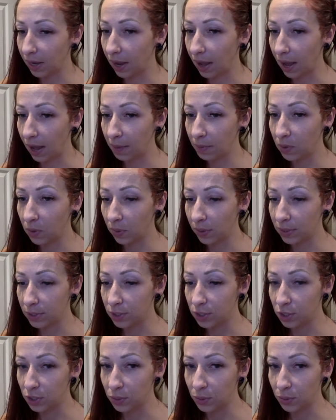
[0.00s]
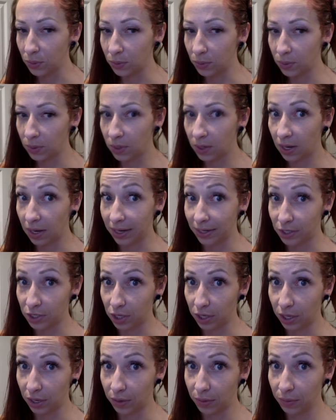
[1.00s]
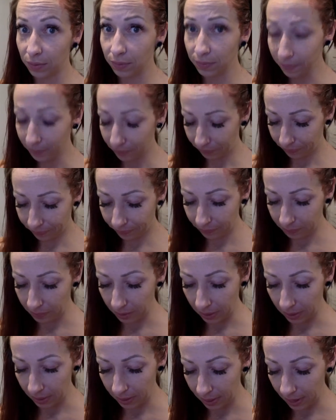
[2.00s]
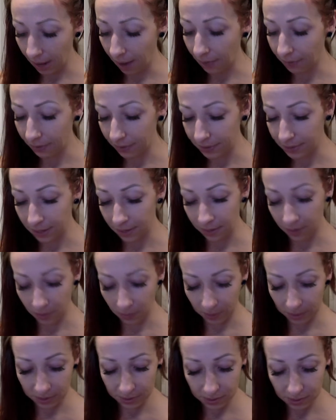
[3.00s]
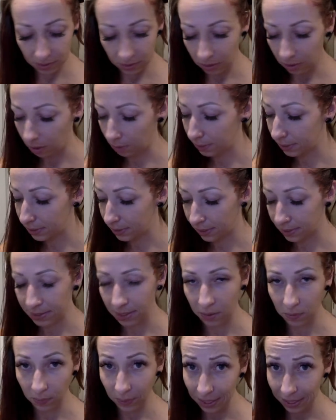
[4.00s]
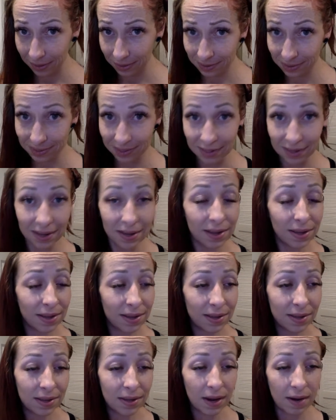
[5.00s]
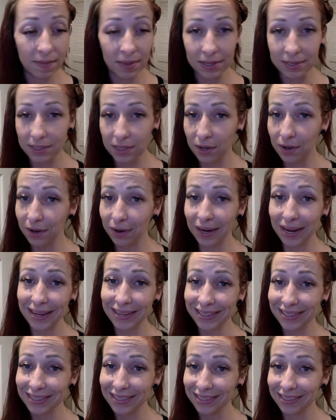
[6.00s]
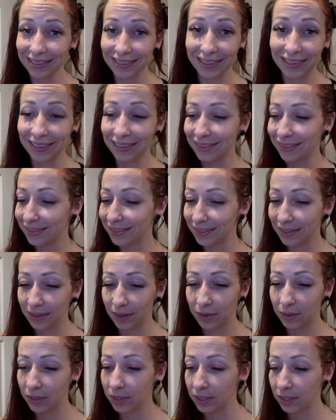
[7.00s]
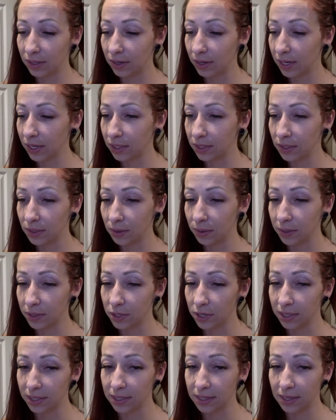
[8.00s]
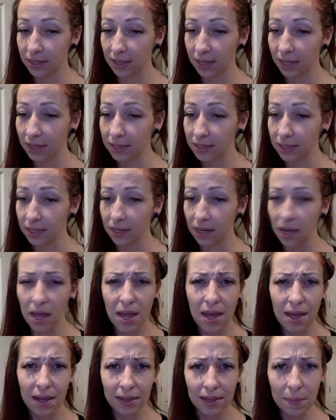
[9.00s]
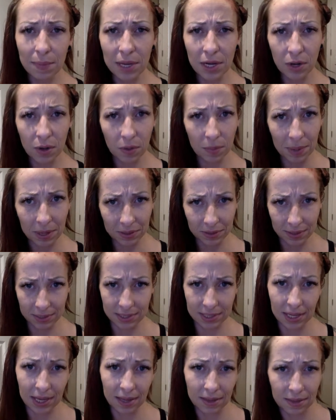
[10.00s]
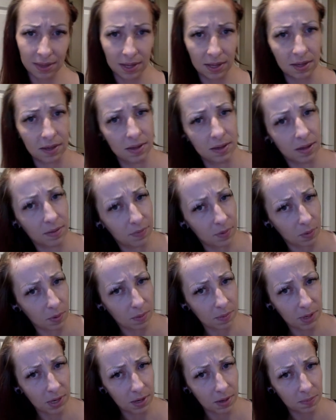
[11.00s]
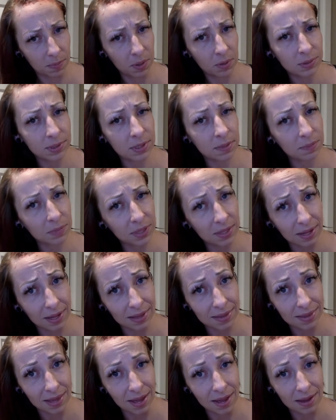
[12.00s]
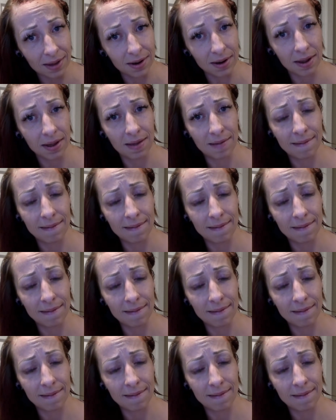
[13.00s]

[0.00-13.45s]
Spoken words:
I'm going to let you go. But yeah, that's how that went almost at 10 weeks. Everything's great, and I'm just learning to adjust to things. And let me know about the sing thing if you want me to post something like that.